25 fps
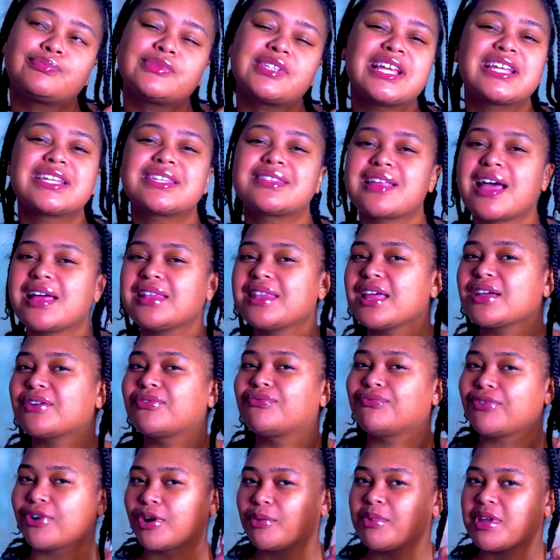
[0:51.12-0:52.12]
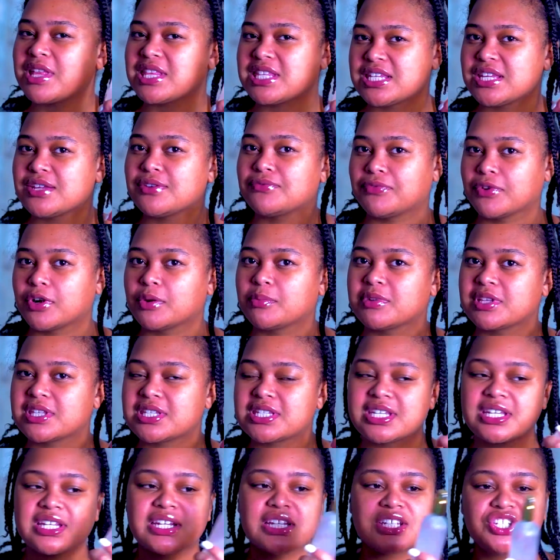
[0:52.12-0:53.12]
It's not like fermented.
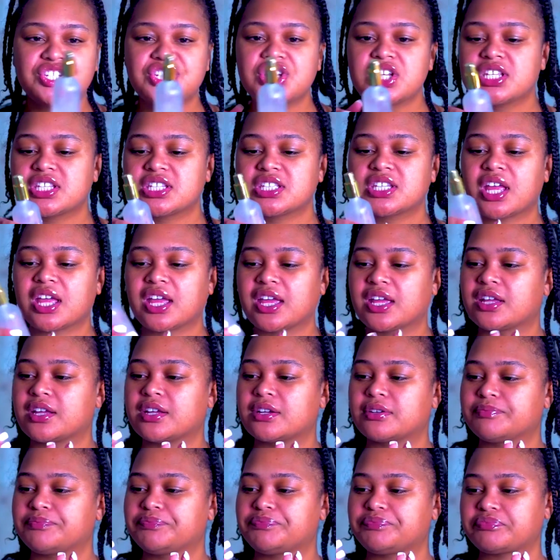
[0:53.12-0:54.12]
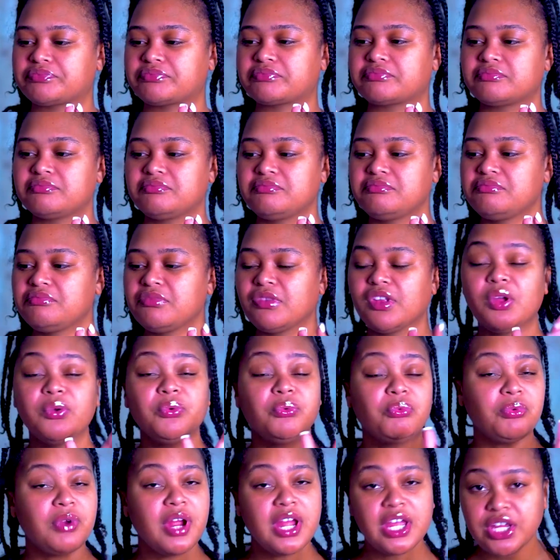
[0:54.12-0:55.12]
It's just like
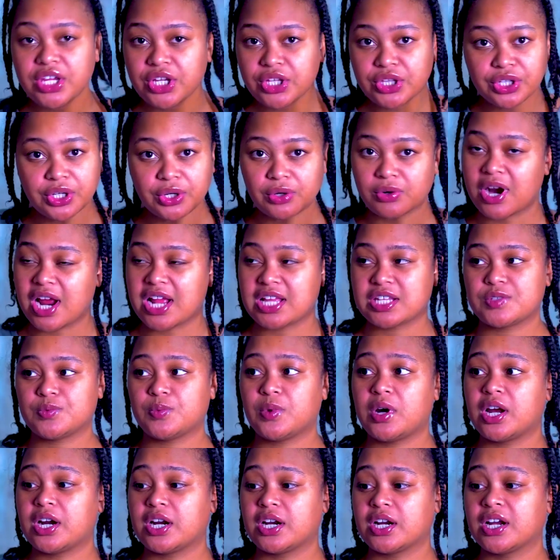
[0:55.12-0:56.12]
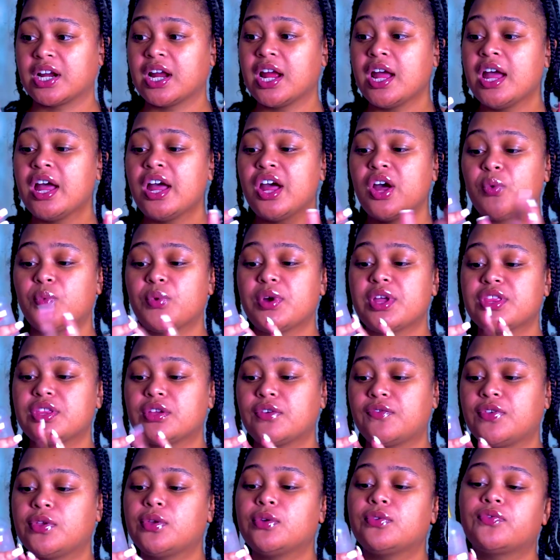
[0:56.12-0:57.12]
regular rice water with a
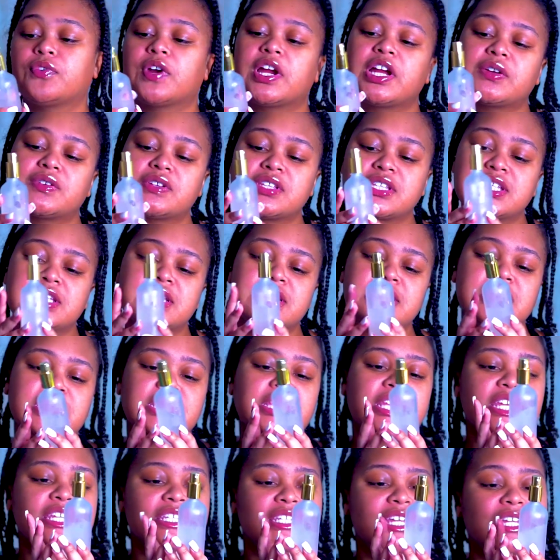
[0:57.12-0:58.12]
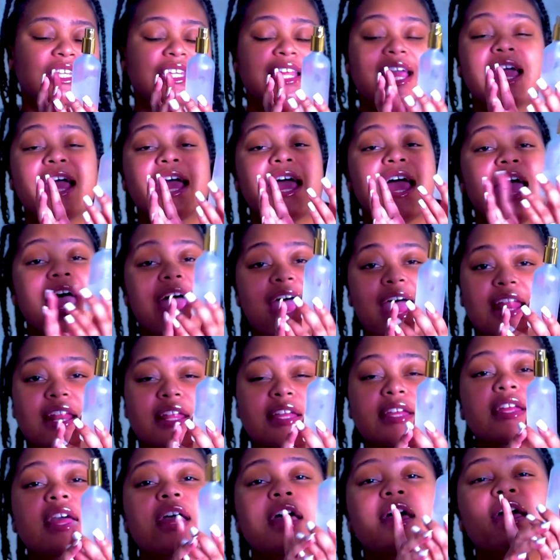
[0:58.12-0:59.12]
few fragrances and things like that
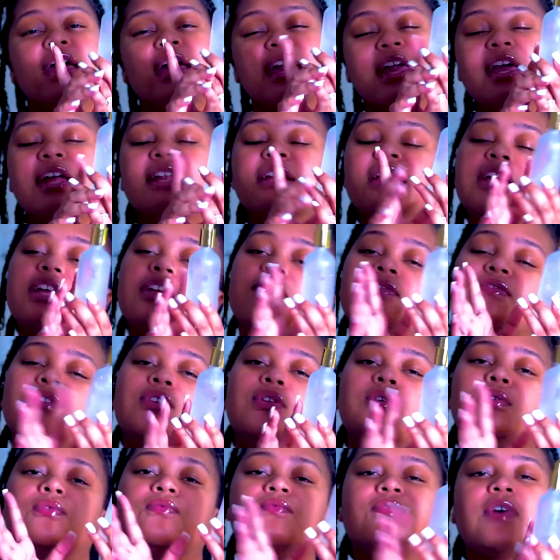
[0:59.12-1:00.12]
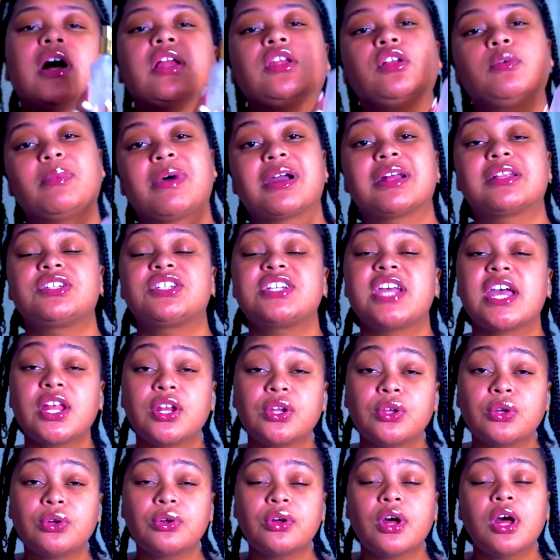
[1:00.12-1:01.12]
added. And if you follow my
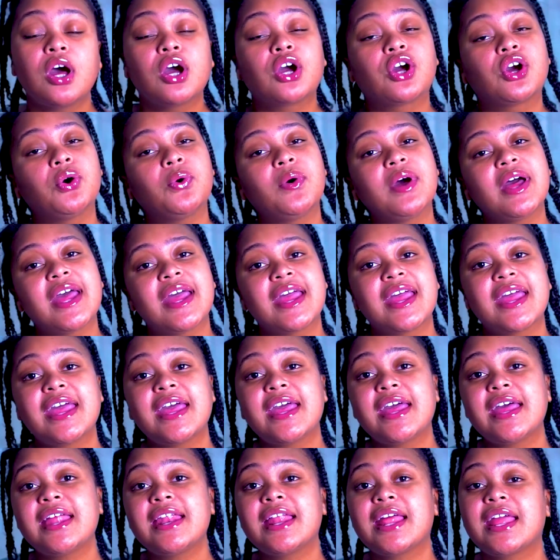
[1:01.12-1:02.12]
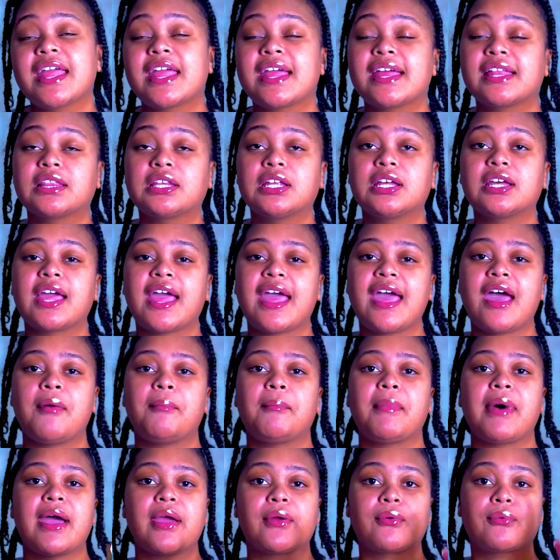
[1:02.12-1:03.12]
channel, go ahead and look at
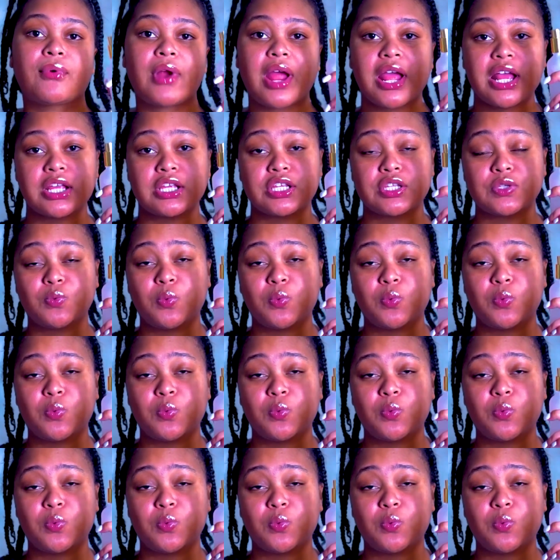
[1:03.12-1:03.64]
my rice